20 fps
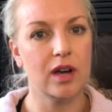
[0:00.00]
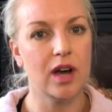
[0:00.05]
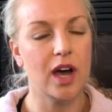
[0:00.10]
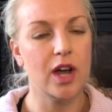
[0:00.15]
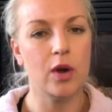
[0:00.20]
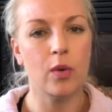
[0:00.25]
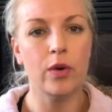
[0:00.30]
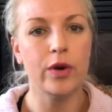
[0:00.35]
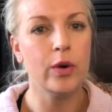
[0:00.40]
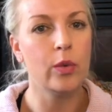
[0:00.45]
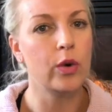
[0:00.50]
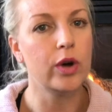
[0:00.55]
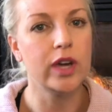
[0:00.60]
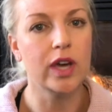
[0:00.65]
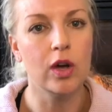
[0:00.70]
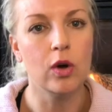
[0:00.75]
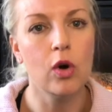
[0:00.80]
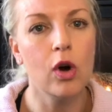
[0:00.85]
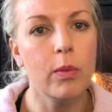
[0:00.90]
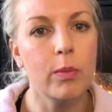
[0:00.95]
I don't want to work
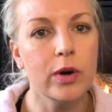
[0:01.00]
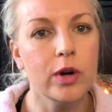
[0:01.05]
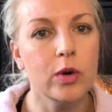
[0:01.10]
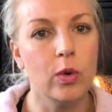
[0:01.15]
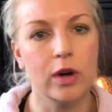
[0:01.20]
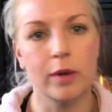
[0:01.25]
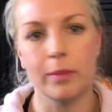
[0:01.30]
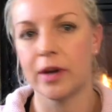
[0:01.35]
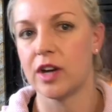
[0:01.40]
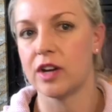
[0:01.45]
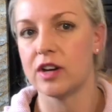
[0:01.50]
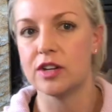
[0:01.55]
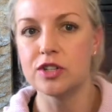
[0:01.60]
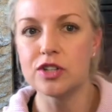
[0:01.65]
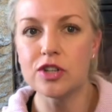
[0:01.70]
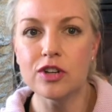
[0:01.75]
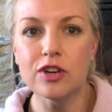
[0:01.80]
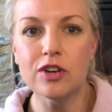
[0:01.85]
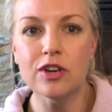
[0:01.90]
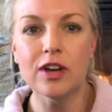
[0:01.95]
in corporate. What am I going to
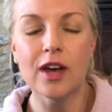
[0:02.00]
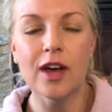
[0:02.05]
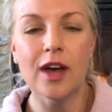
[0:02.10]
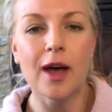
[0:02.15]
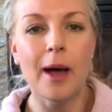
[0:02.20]
do?